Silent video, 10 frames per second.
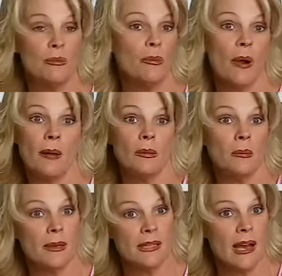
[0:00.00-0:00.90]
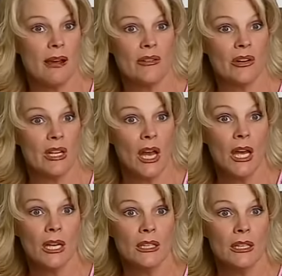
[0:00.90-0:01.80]
will probably die very
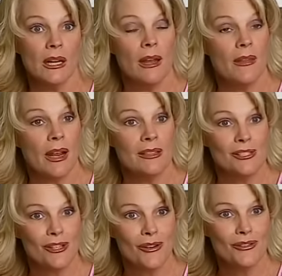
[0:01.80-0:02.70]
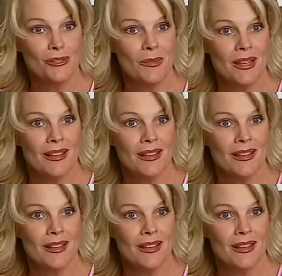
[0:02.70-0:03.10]
young. And that concerns me.